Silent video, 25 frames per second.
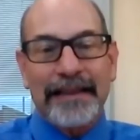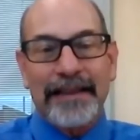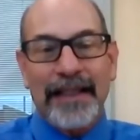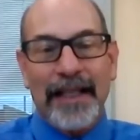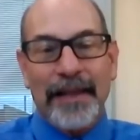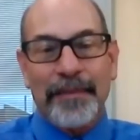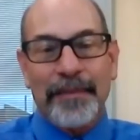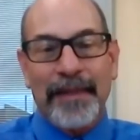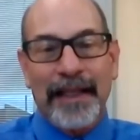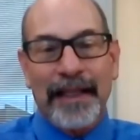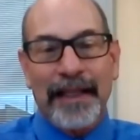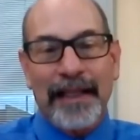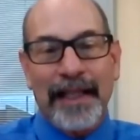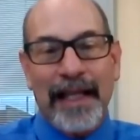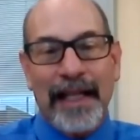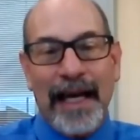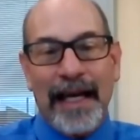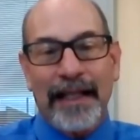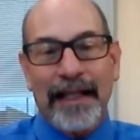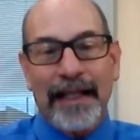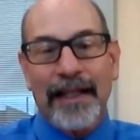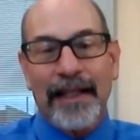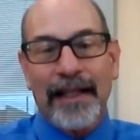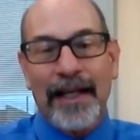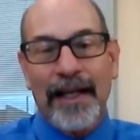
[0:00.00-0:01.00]
something
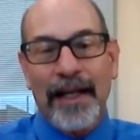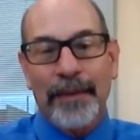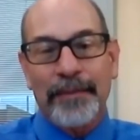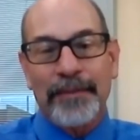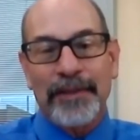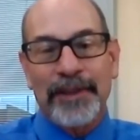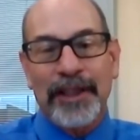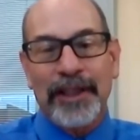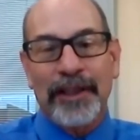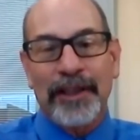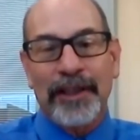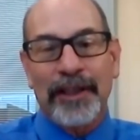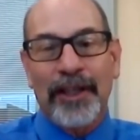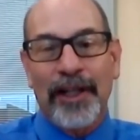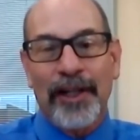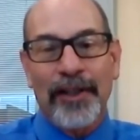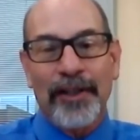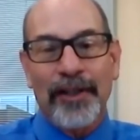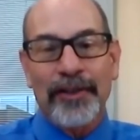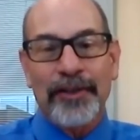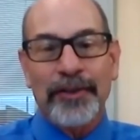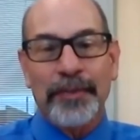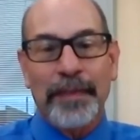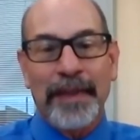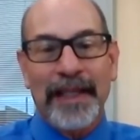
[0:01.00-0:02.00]
that comes and
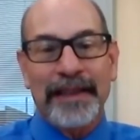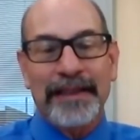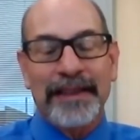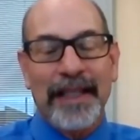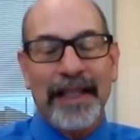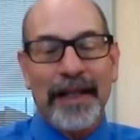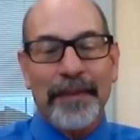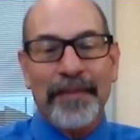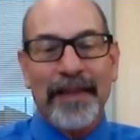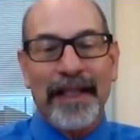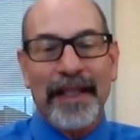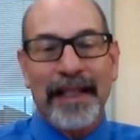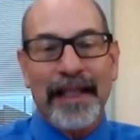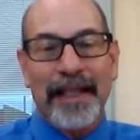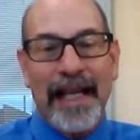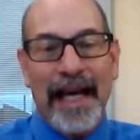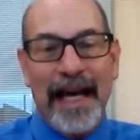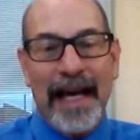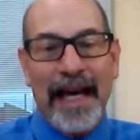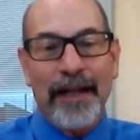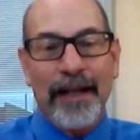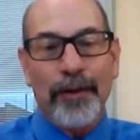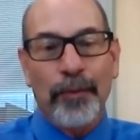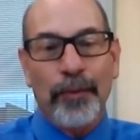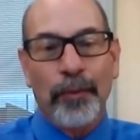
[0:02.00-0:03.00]
goes, but something
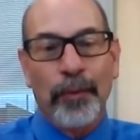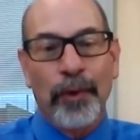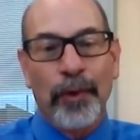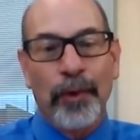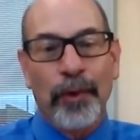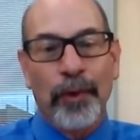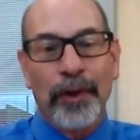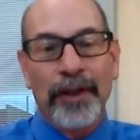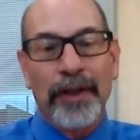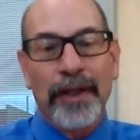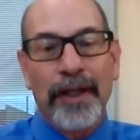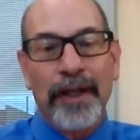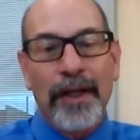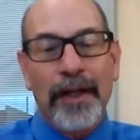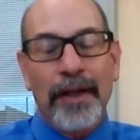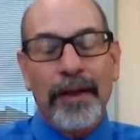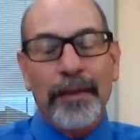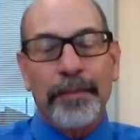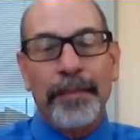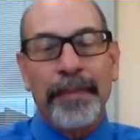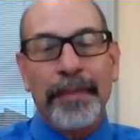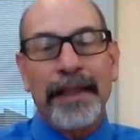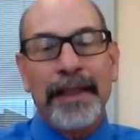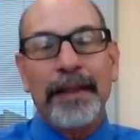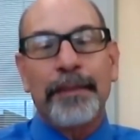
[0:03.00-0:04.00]
that would
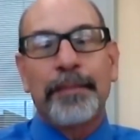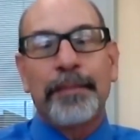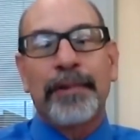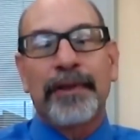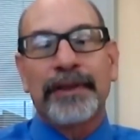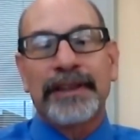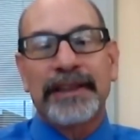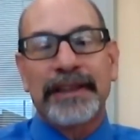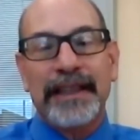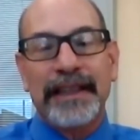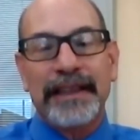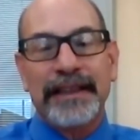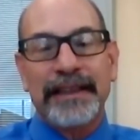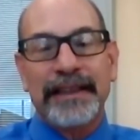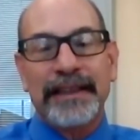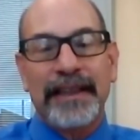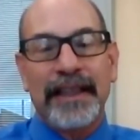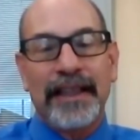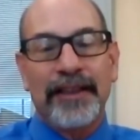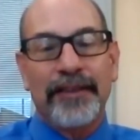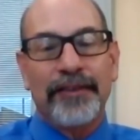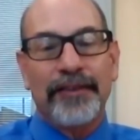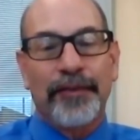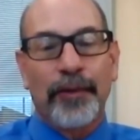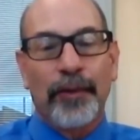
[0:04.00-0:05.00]
be
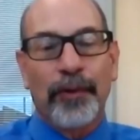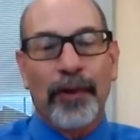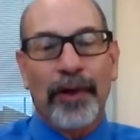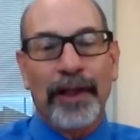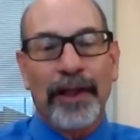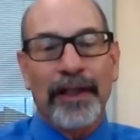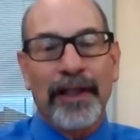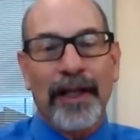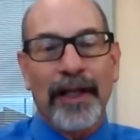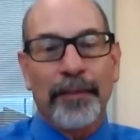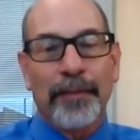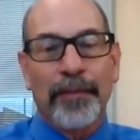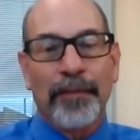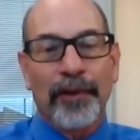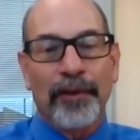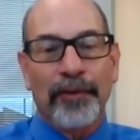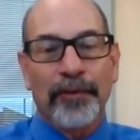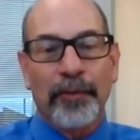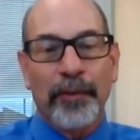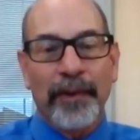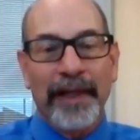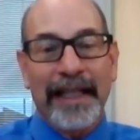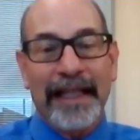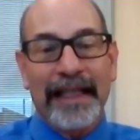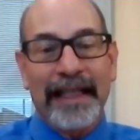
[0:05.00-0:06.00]
persistent for a number of
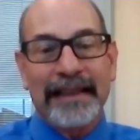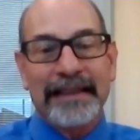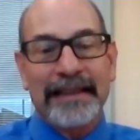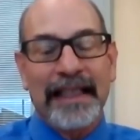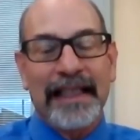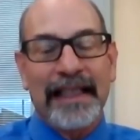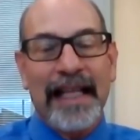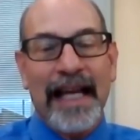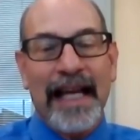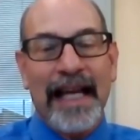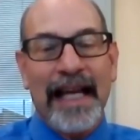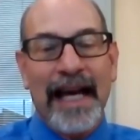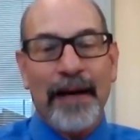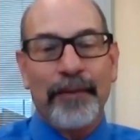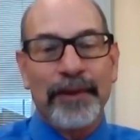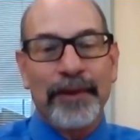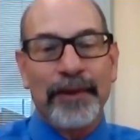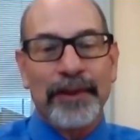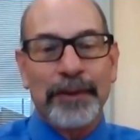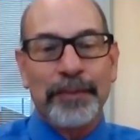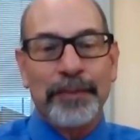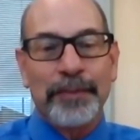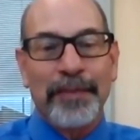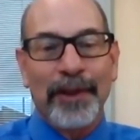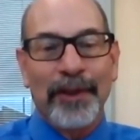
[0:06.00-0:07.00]
weeks. And that
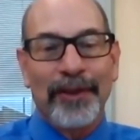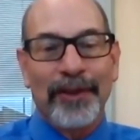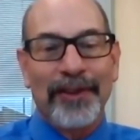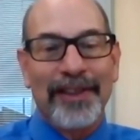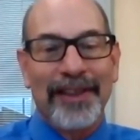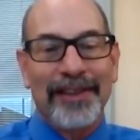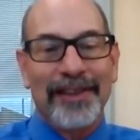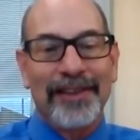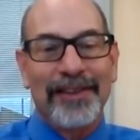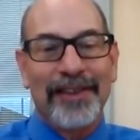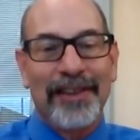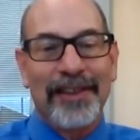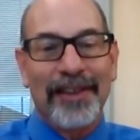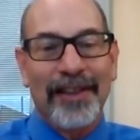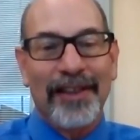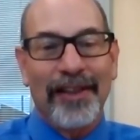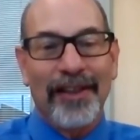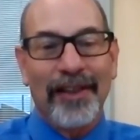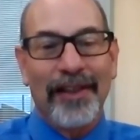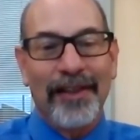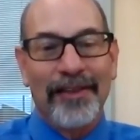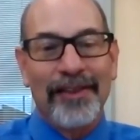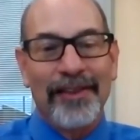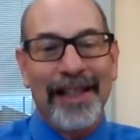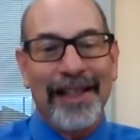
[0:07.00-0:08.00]
was built into
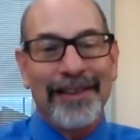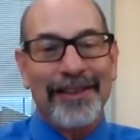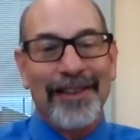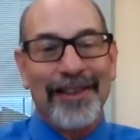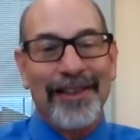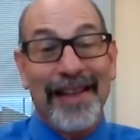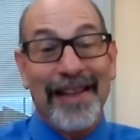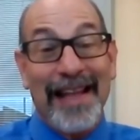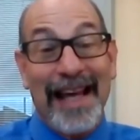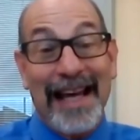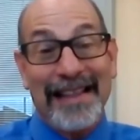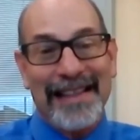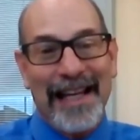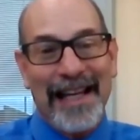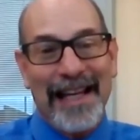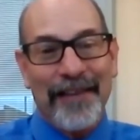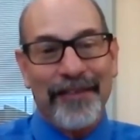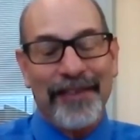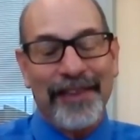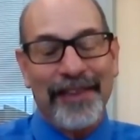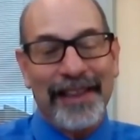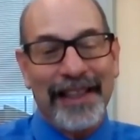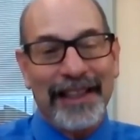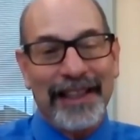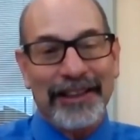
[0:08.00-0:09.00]
that
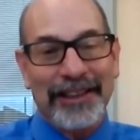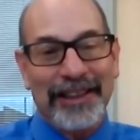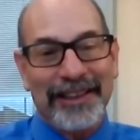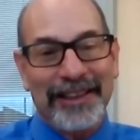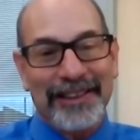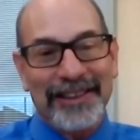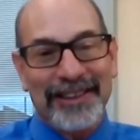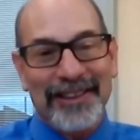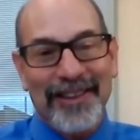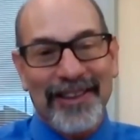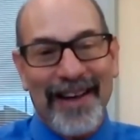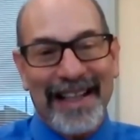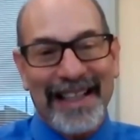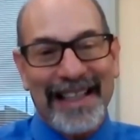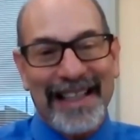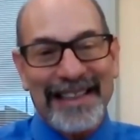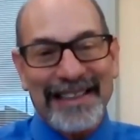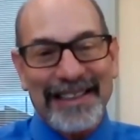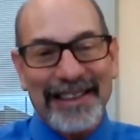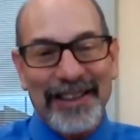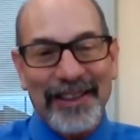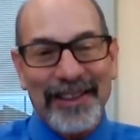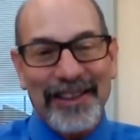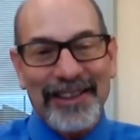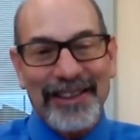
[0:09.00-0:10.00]
definition. So I
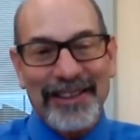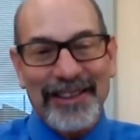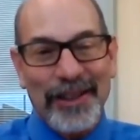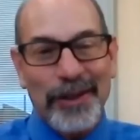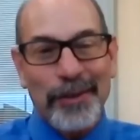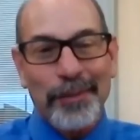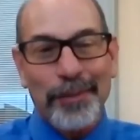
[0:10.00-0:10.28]
guess there is